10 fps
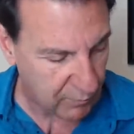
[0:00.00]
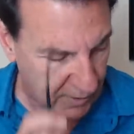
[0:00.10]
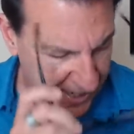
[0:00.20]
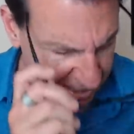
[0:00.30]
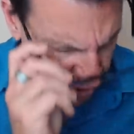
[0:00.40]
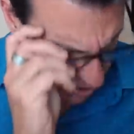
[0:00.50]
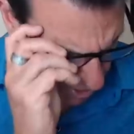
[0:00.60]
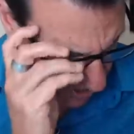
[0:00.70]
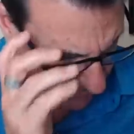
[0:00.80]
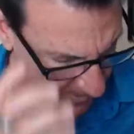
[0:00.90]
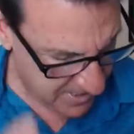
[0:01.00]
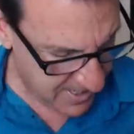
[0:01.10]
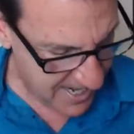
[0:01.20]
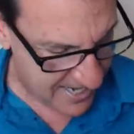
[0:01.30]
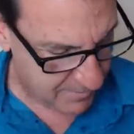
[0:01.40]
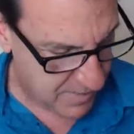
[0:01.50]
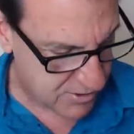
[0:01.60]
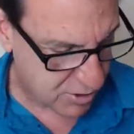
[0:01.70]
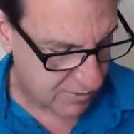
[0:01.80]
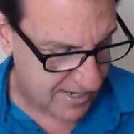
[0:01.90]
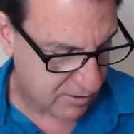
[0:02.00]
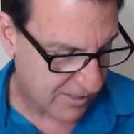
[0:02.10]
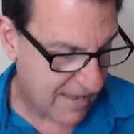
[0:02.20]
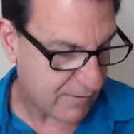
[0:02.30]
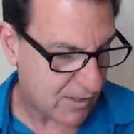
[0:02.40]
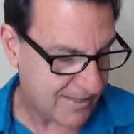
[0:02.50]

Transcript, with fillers: relationship at a much greater level.